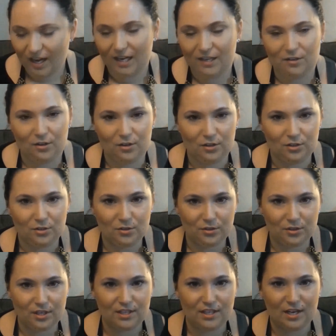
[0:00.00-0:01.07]
I know
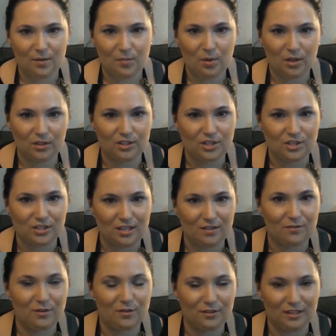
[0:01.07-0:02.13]
you're a nail polish
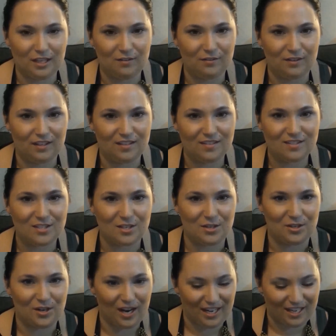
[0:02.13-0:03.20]
lover, so
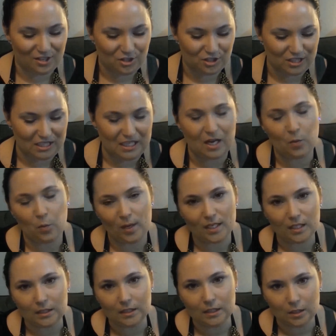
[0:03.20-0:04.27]
I
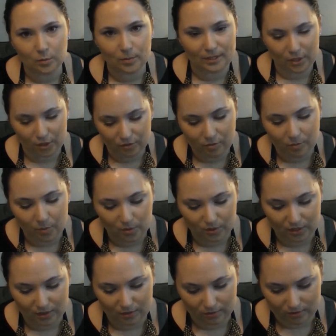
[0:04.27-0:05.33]
went a little bit
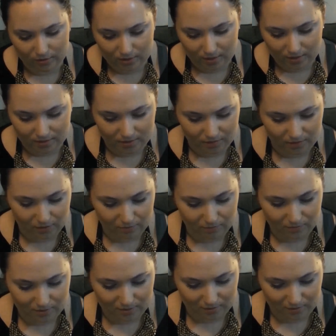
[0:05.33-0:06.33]
overboard and I got you tons of them.